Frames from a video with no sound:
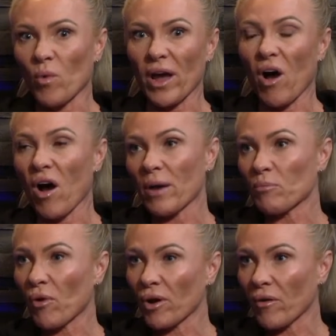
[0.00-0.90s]
I
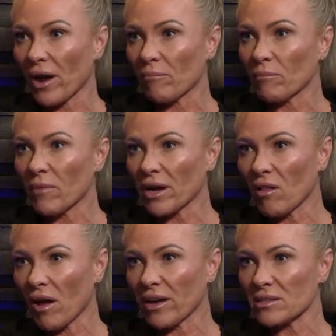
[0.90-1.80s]
program my
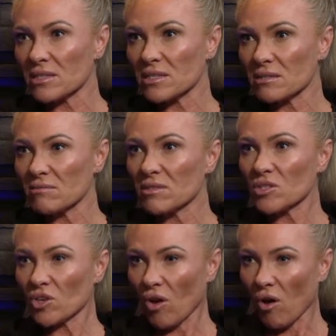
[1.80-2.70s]
clients
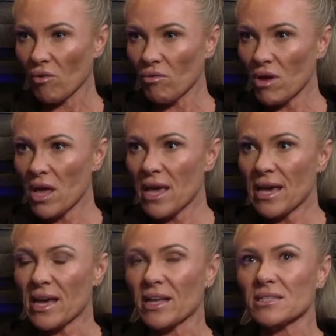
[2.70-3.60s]
to go.
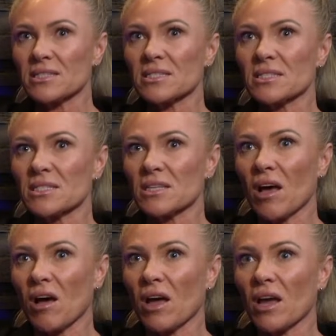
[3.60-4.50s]
It's,
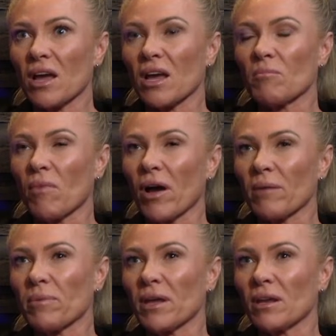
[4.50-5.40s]
in my
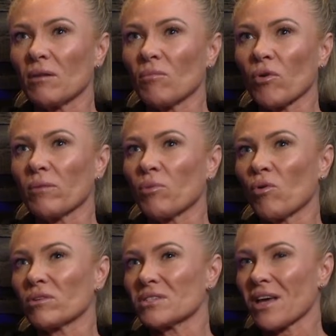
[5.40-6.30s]
opinion, more
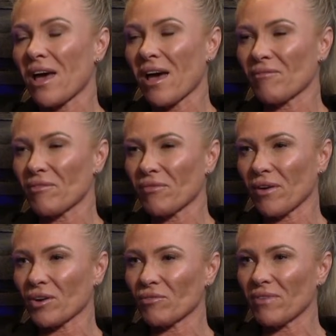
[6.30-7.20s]
important to have a
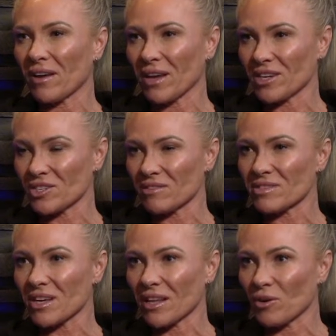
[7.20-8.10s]
very good foundation of
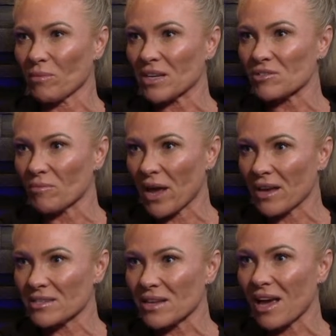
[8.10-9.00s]
skeletal muscle
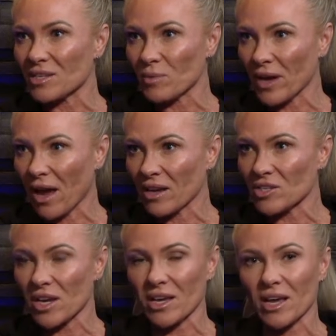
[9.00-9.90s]
mass. As we
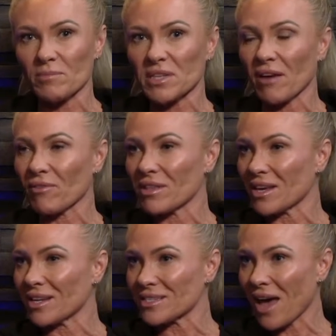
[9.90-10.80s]
age, it keeps everything
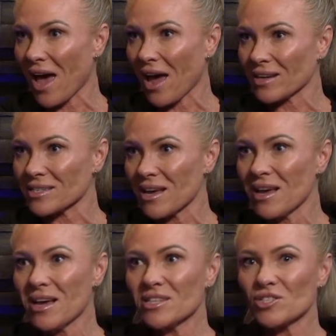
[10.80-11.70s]
intact,
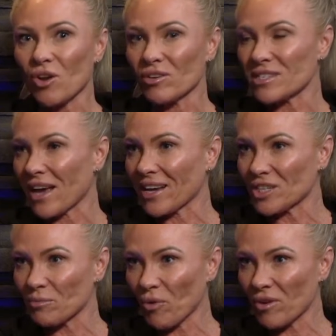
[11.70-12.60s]
slows the
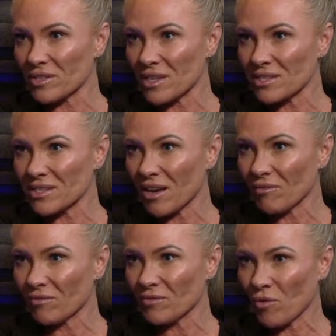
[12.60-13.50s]
aging process down
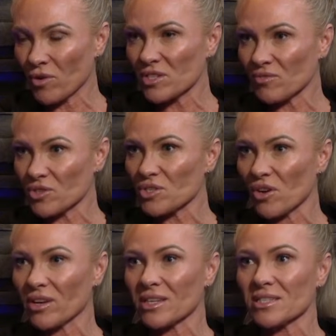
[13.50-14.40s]
for us for a
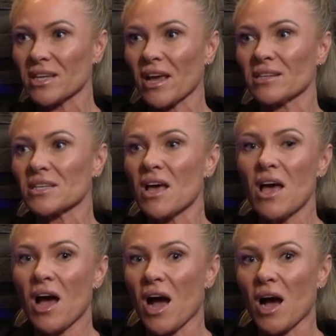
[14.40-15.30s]
certain extent,
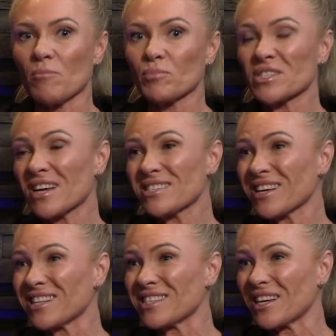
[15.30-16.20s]
protects
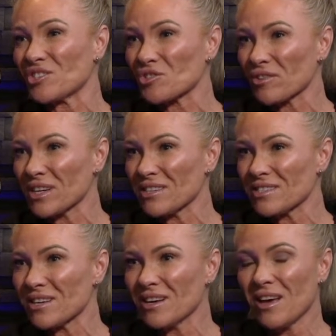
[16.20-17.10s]
against
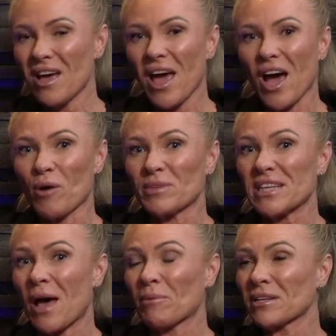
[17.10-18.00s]
injuries. Our
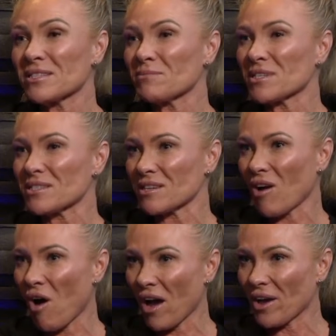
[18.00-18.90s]
metabolism is at a
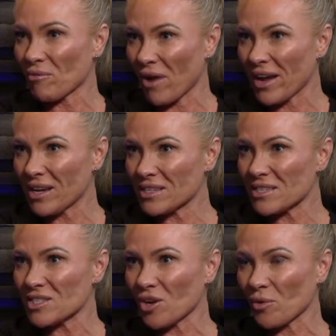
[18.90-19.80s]
higher rate,
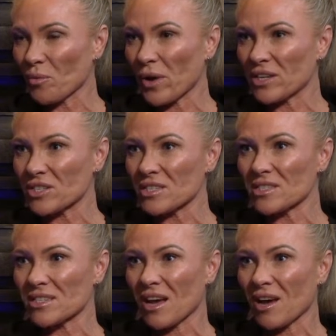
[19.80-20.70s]
so we're
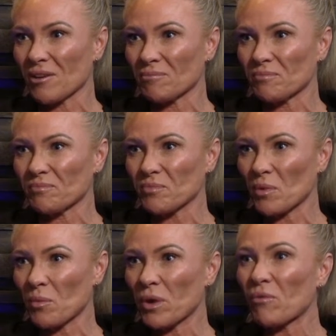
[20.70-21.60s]
just,
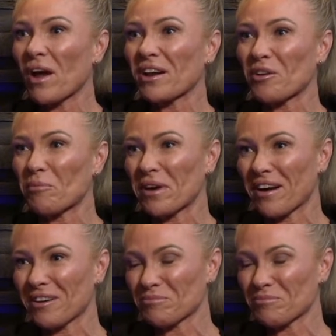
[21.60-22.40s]
we run a lot better.